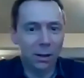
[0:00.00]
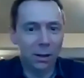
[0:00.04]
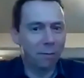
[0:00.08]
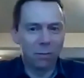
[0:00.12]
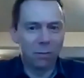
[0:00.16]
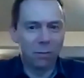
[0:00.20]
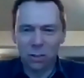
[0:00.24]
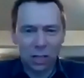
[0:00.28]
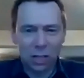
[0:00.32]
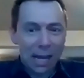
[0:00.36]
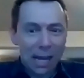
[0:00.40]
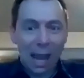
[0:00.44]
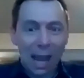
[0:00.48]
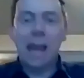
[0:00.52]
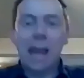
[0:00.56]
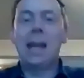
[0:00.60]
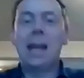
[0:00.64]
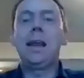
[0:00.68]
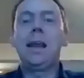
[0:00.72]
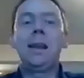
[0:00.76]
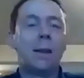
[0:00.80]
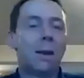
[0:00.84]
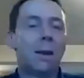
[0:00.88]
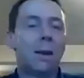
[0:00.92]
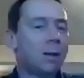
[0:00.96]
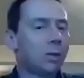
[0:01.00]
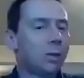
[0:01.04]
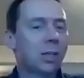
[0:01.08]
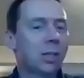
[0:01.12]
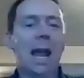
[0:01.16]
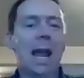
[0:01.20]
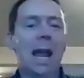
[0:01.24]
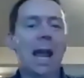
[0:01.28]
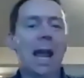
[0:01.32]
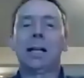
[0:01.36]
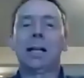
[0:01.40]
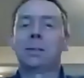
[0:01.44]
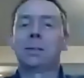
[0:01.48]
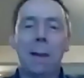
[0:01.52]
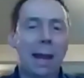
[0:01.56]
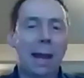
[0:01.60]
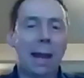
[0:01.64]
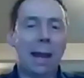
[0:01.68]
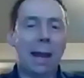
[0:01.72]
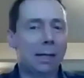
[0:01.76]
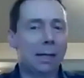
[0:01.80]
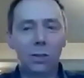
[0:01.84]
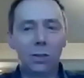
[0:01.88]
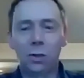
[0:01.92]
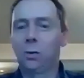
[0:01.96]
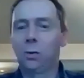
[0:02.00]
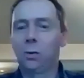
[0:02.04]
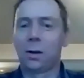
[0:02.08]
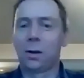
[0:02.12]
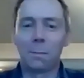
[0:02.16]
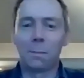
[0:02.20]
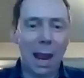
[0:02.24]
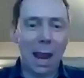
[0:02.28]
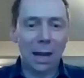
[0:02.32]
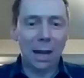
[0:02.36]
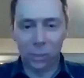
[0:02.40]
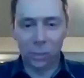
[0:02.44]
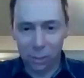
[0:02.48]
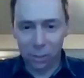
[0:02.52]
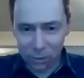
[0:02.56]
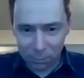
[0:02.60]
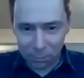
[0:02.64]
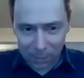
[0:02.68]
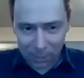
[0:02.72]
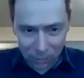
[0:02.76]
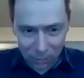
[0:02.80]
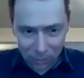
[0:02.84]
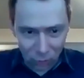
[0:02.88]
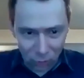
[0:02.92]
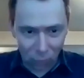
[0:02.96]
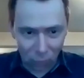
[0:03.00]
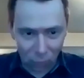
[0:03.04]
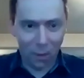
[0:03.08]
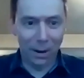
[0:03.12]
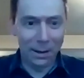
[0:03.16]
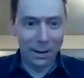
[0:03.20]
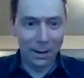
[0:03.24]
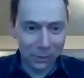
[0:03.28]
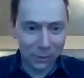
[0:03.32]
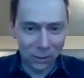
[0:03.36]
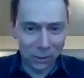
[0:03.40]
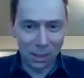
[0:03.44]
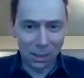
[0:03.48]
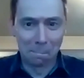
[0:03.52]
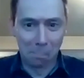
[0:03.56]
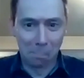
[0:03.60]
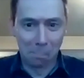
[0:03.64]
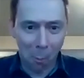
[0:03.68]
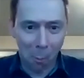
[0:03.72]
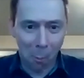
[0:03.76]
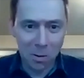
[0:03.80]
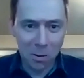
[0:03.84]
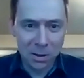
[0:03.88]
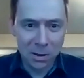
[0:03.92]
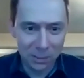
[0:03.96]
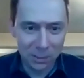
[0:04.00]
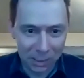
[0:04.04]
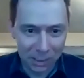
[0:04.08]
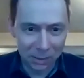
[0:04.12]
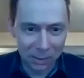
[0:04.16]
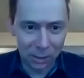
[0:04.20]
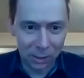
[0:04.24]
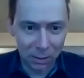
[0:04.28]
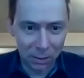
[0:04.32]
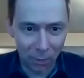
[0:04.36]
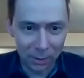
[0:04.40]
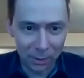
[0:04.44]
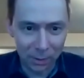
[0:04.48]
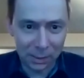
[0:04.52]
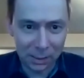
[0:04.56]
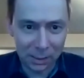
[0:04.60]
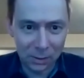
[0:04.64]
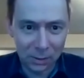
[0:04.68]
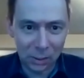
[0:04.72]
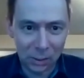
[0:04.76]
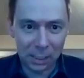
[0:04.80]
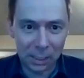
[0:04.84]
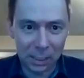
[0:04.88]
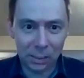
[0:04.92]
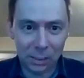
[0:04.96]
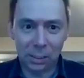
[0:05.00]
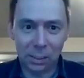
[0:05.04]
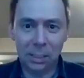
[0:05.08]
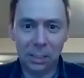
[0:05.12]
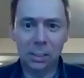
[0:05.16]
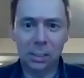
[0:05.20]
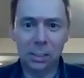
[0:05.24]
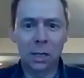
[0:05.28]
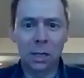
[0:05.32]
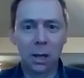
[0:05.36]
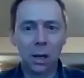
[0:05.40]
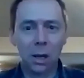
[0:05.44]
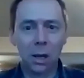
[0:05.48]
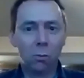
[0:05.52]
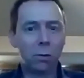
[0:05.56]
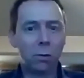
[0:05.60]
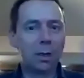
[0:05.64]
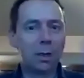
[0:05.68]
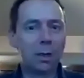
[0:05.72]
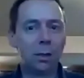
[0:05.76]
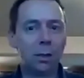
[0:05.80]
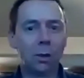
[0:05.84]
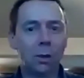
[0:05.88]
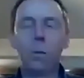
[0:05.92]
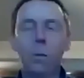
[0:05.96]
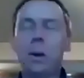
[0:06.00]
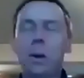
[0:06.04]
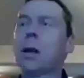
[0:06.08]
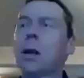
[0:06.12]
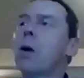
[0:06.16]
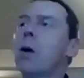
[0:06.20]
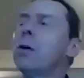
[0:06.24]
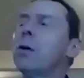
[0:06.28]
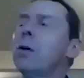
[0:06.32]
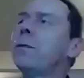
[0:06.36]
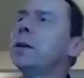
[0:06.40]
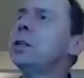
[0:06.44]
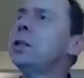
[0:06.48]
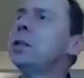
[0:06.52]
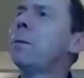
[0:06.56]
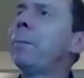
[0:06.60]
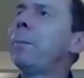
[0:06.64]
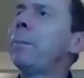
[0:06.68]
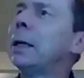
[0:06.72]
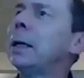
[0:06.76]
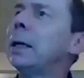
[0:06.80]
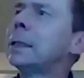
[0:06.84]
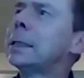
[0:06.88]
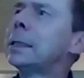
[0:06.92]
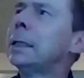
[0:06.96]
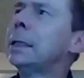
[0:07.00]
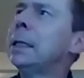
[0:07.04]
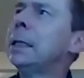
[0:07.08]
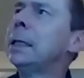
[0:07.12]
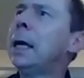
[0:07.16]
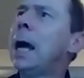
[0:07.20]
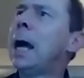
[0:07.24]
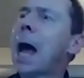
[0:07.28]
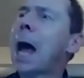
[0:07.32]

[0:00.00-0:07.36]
Virtually any tax package you can imagine has been tried at some point since the 1960s within the window of feasibility.